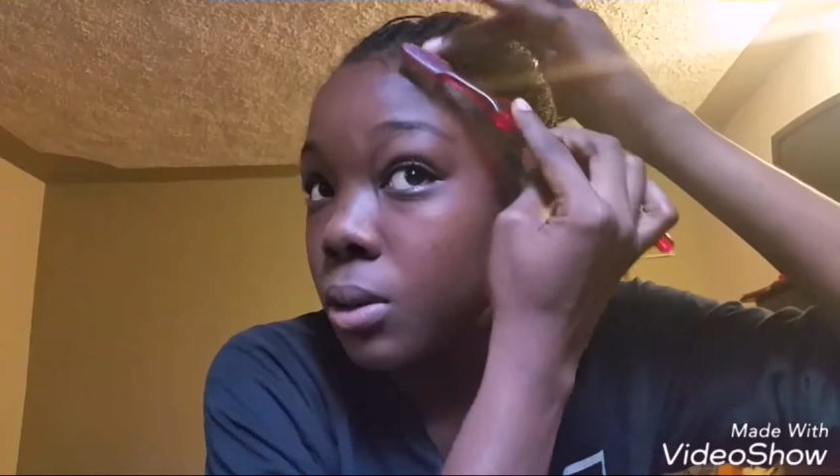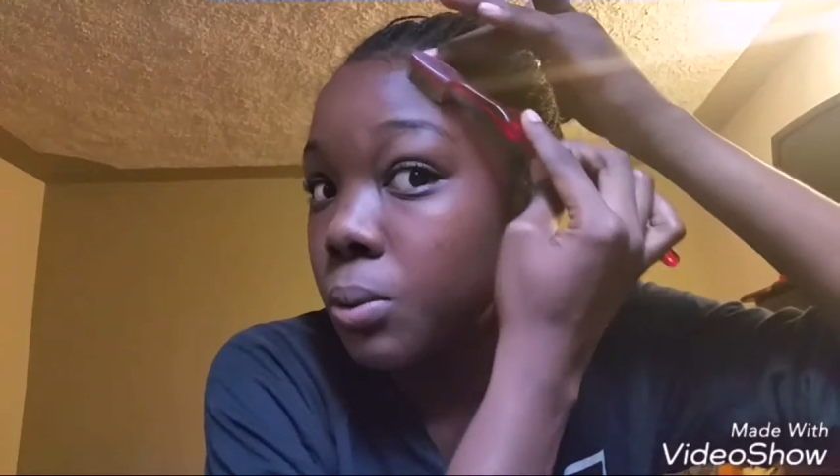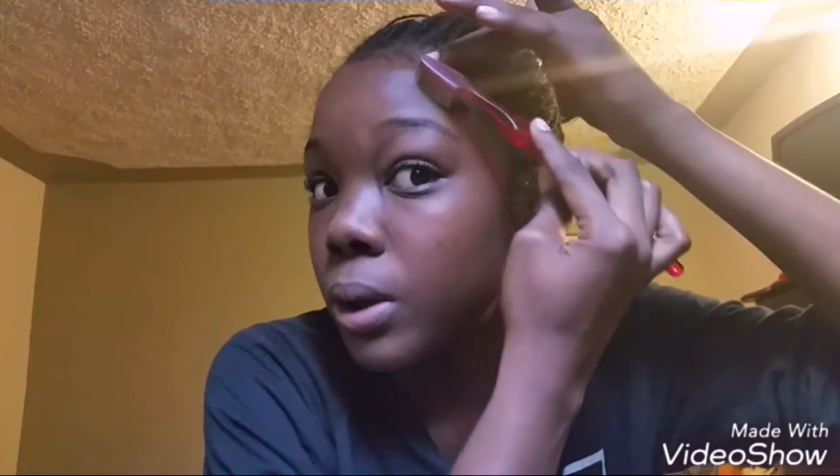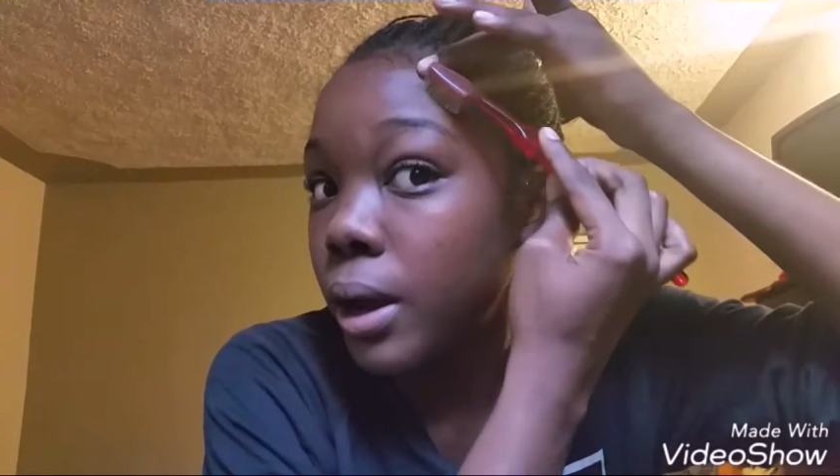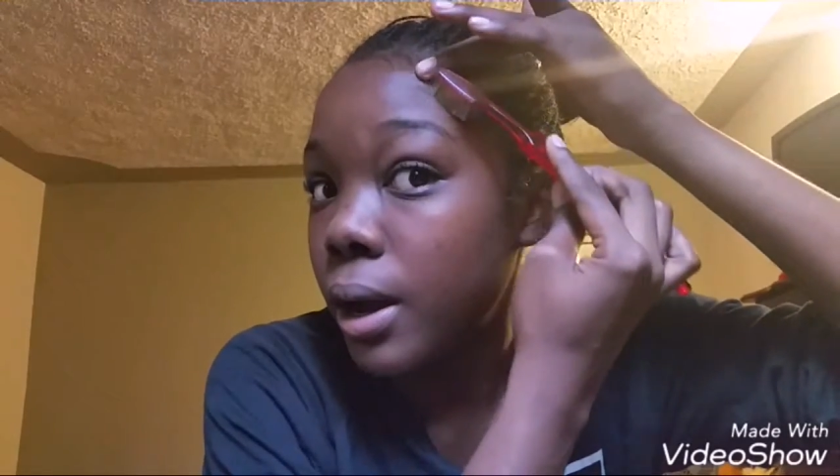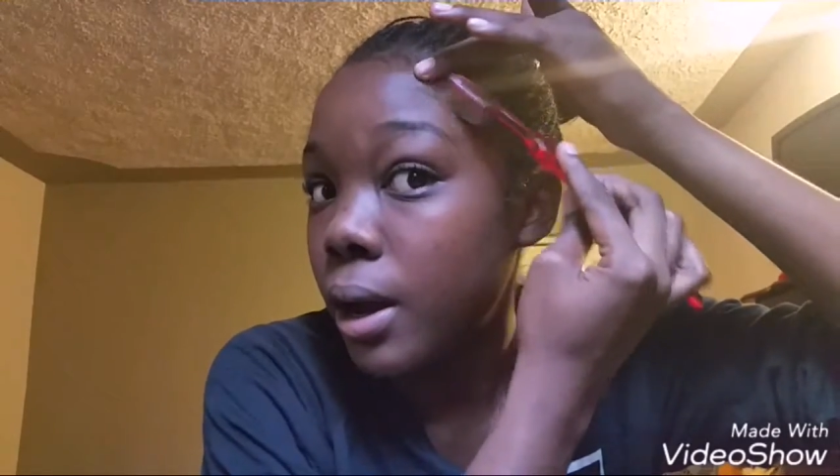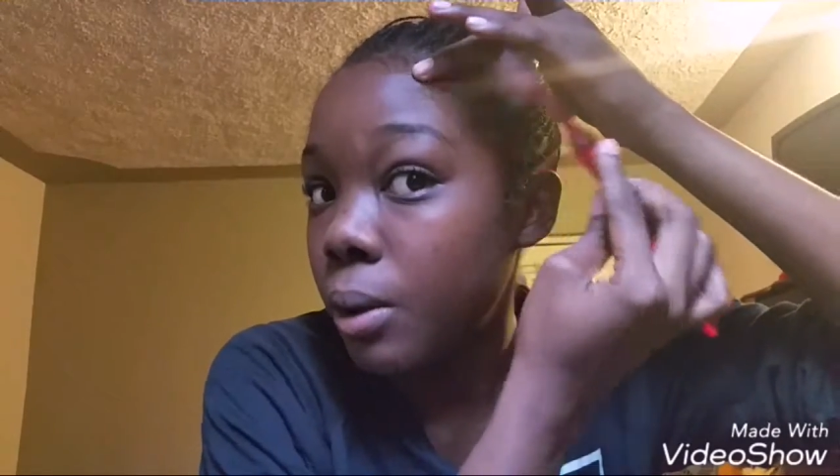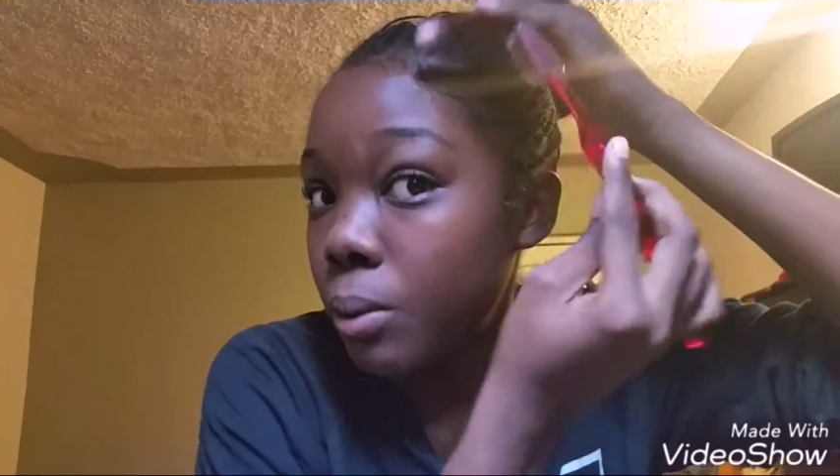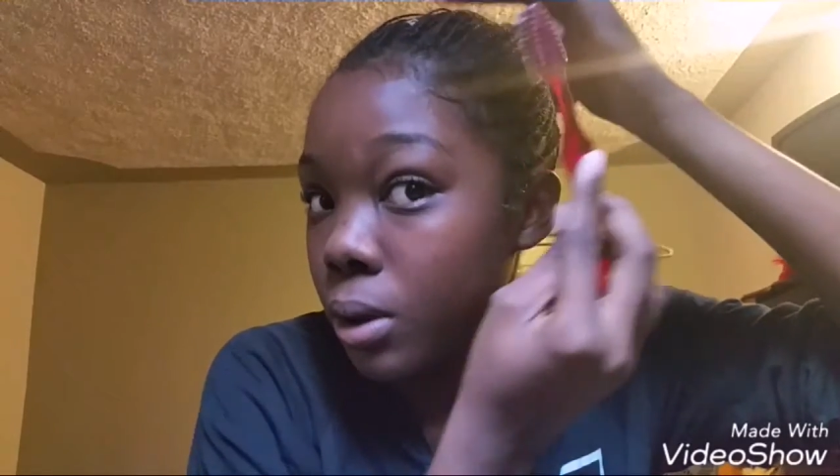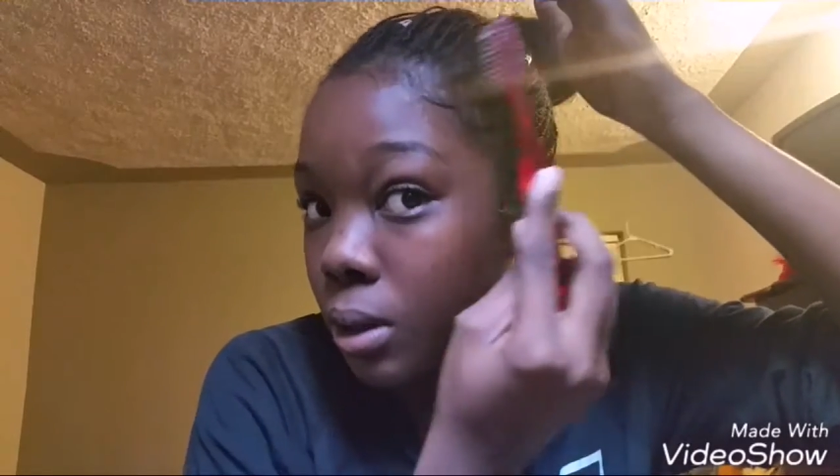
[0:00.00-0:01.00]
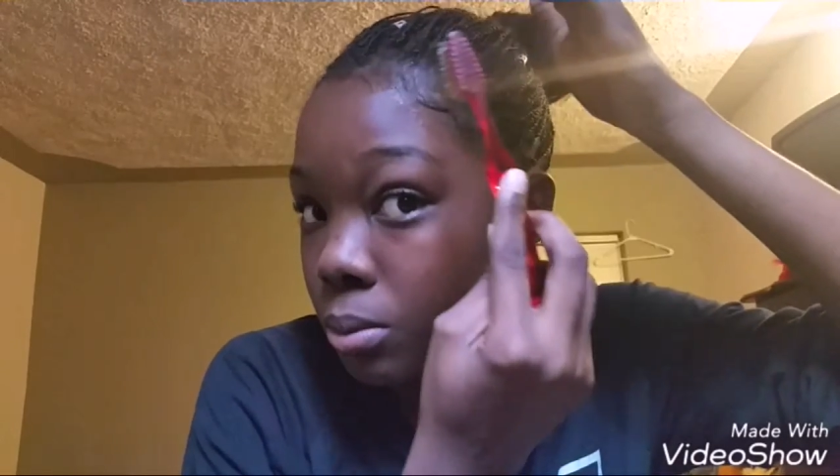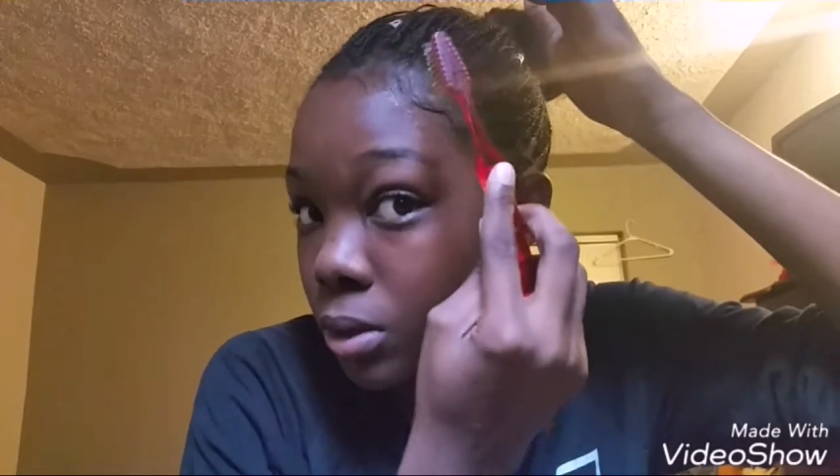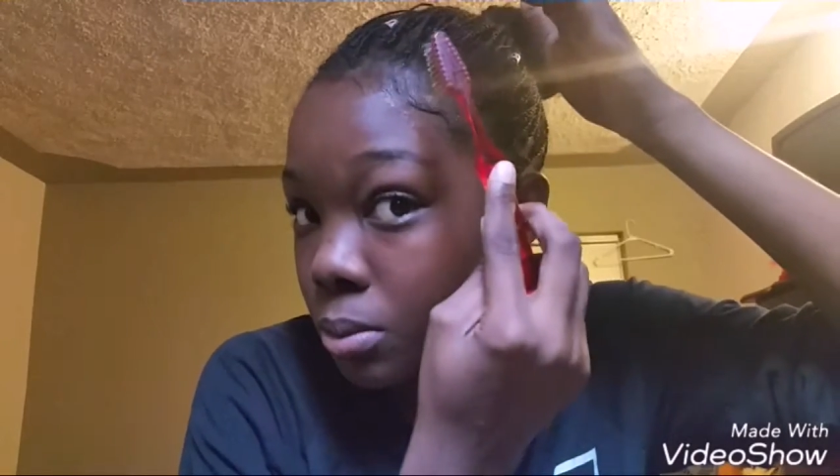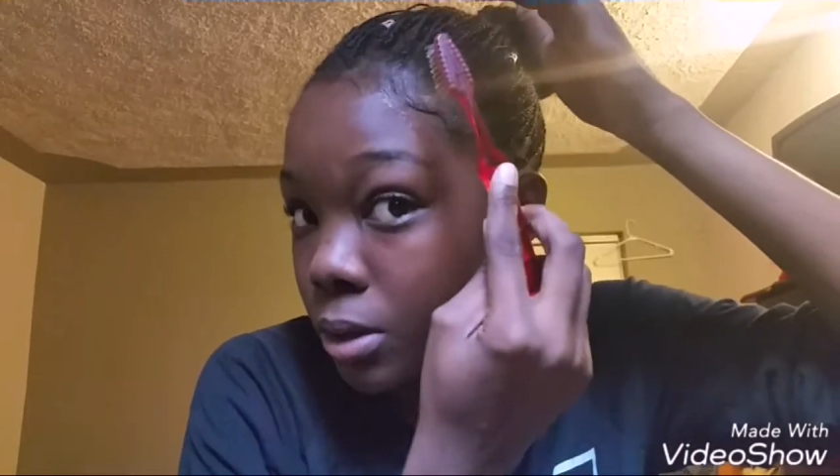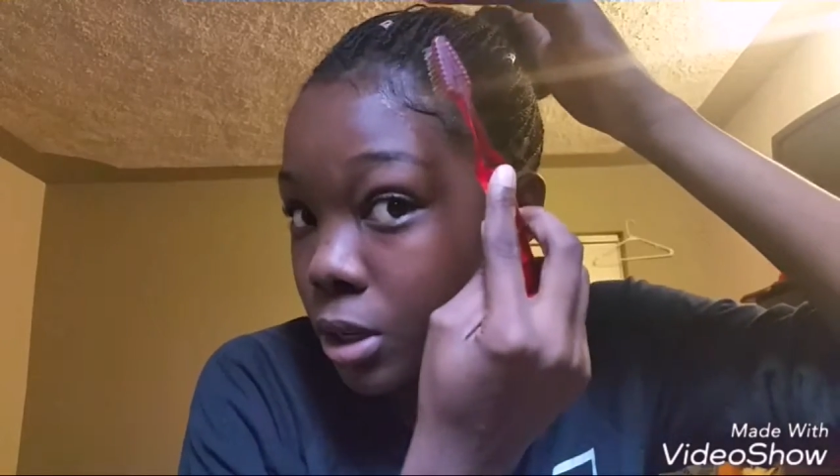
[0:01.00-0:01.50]
the way I want them
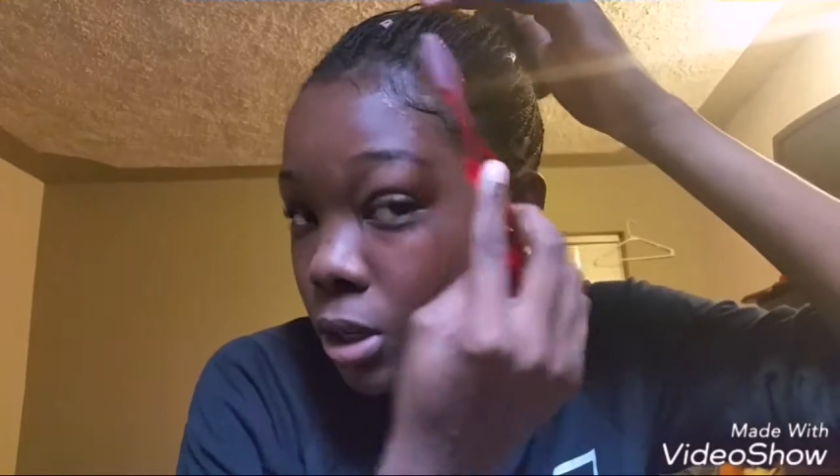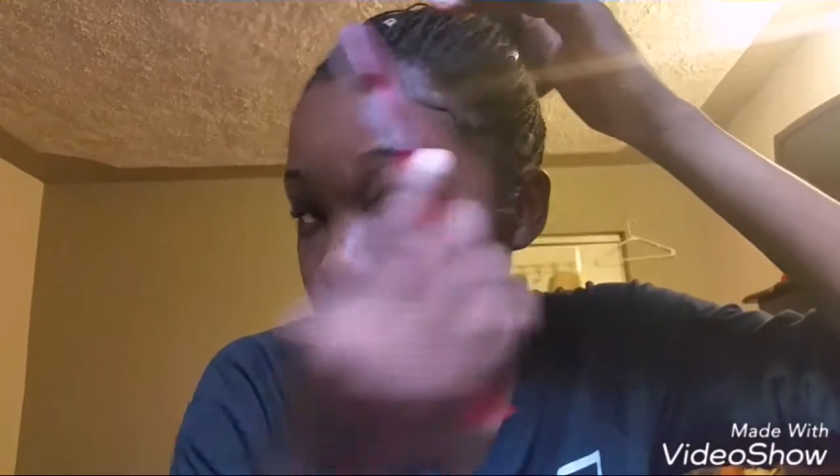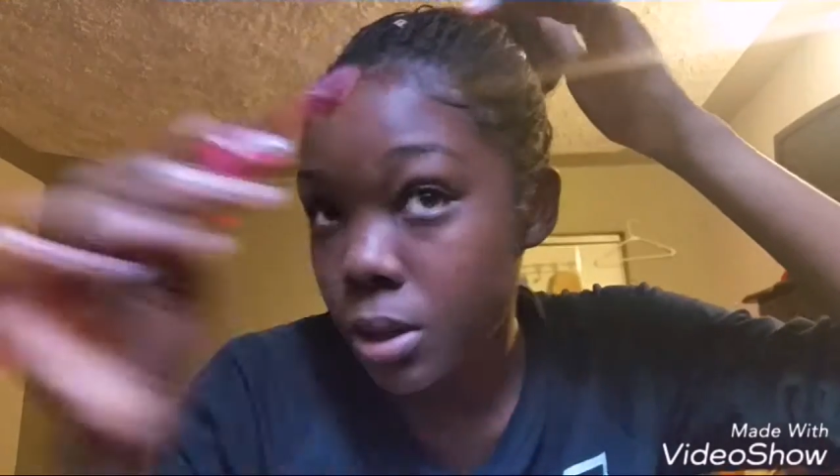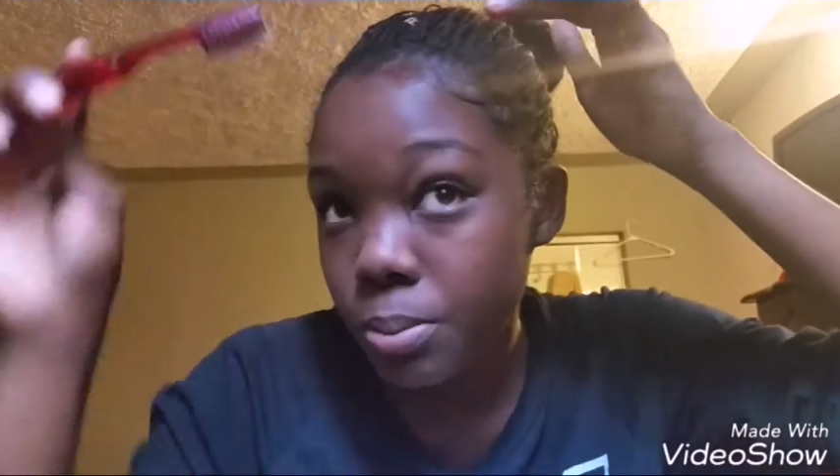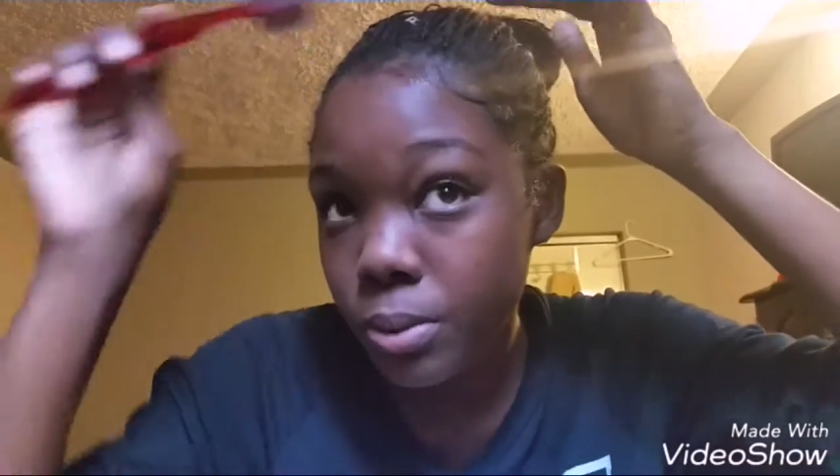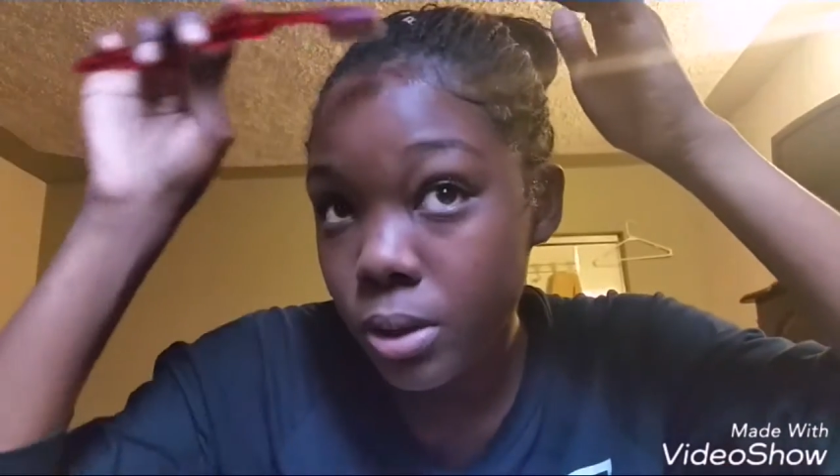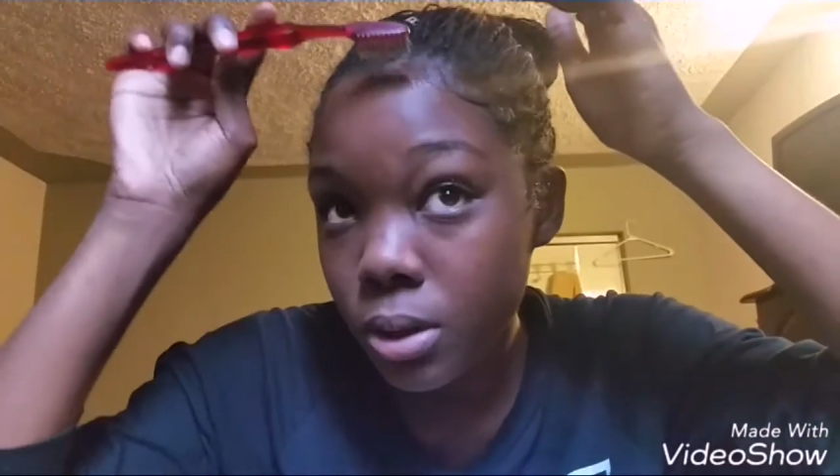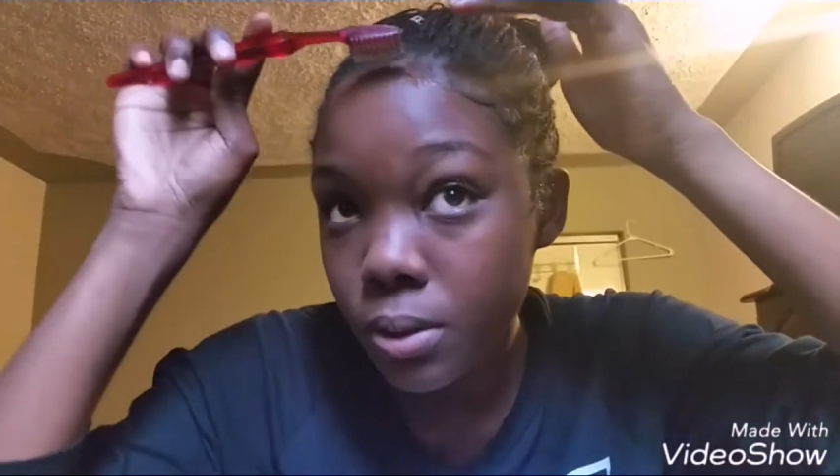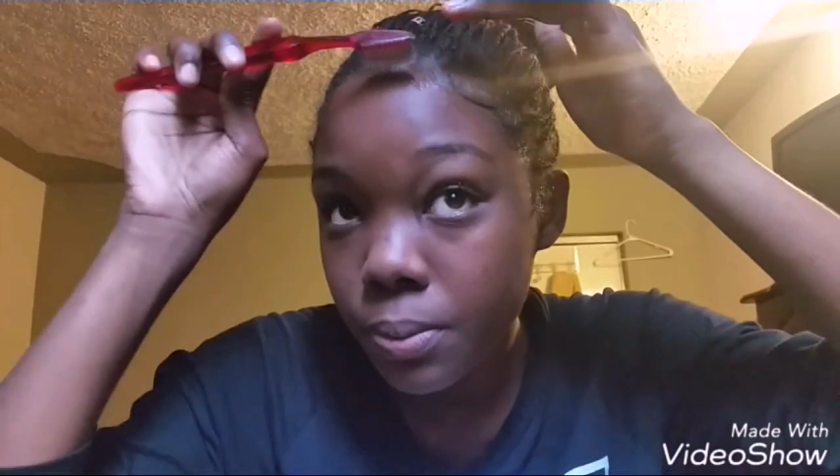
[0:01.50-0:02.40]
to be shaped. So